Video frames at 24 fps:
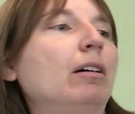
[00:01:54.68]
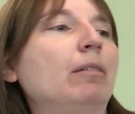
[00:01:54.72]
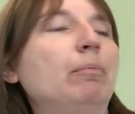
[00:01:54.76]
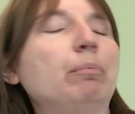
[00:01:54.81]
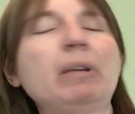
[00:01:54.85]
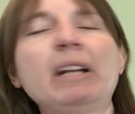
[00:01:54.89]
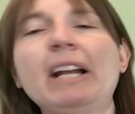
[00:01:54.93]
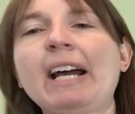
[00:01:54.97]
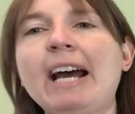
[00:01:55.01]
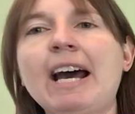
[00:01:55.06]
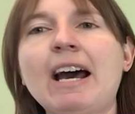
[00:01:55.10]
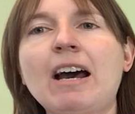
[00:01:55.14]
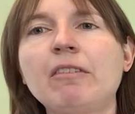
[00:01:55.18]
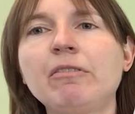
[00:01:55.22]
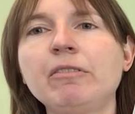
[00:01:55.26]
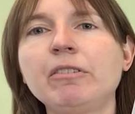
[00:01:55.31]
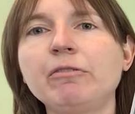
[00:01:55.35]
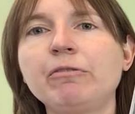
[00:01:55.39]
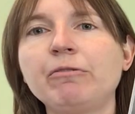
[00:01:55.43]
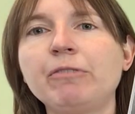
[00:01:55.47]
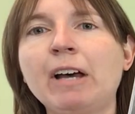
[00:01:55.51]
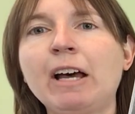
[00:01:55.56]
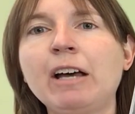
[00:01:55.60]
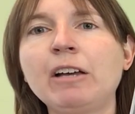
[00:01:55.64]
But I
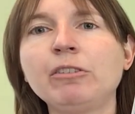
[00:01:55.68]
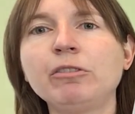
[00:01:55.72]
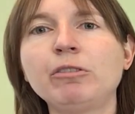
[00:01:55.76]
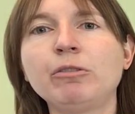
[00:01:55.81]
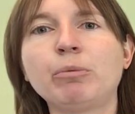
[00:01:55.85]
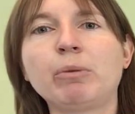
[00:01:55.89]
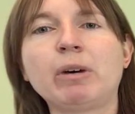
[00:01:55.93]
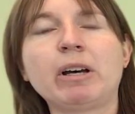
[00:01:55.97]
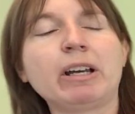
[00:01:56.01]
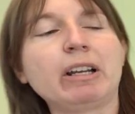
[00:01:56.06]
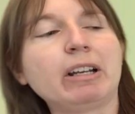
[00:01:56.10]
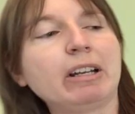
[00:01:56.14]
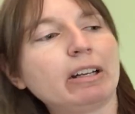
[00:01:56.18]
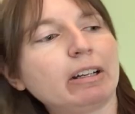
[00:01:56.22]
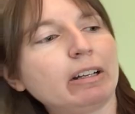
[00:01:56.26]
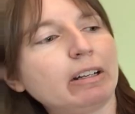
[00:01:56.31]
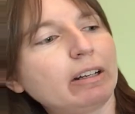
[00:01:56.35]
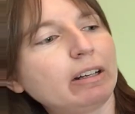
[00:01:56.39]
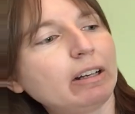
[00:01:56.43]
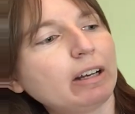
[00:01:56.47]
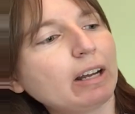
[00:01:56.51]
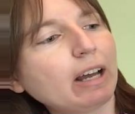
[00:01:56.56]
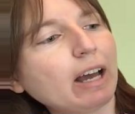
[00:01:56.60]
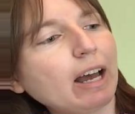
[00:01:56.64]
haven't found one. I'm
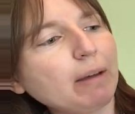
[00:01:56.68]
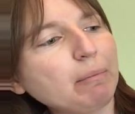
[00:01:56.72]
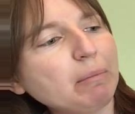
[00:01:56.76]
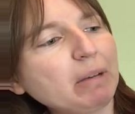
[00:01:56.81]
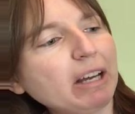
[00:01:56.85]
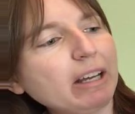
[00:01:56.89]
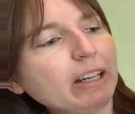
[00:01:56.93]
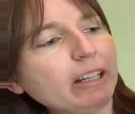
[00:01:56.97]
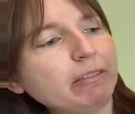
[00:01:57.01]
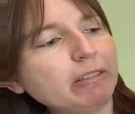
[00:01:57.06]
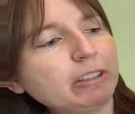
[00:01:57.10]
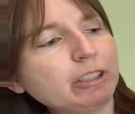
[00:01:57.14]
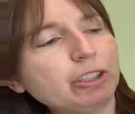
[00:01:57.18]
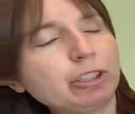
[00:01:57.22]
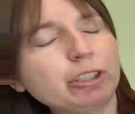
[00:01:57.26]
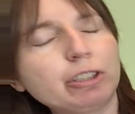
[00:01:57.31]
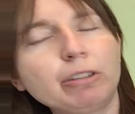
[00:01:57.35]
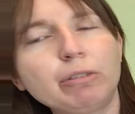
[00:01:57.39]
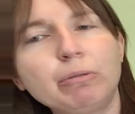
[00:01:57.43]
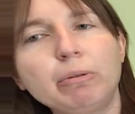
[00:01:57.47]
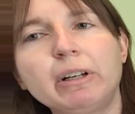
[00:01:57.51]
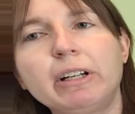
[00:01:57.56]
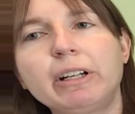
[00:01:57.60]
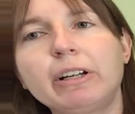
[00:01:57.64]
not even
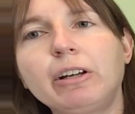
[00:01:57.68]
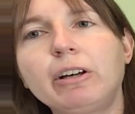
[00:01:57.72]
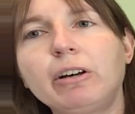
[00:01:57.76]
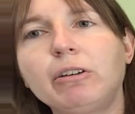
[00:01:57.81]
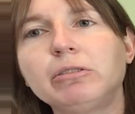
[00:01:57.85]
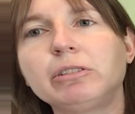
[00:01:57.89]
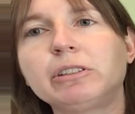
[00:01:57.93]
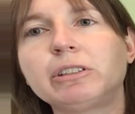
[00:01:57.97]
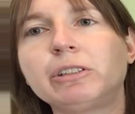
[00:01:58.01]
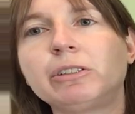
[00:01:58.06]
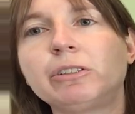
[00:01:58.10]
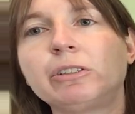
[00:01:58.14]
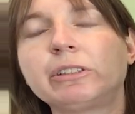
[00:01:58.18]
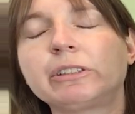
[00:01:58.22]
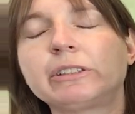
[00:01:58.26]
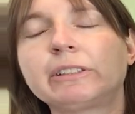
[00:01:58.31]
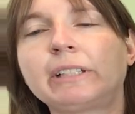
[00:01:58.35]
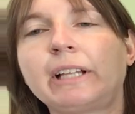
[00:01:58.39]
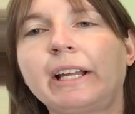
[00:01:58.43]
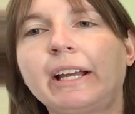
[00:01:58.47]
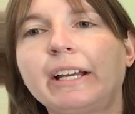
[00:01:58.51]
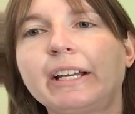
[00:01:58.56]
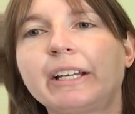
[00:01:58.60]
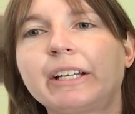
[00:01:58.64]
sure what a ghost looks
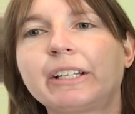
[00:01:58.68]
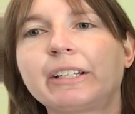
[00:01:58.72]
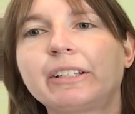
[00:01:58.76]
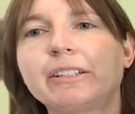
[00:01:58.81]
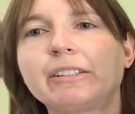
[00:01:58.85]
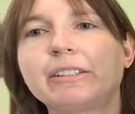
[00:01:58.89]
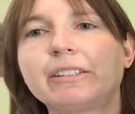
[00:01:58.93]
like.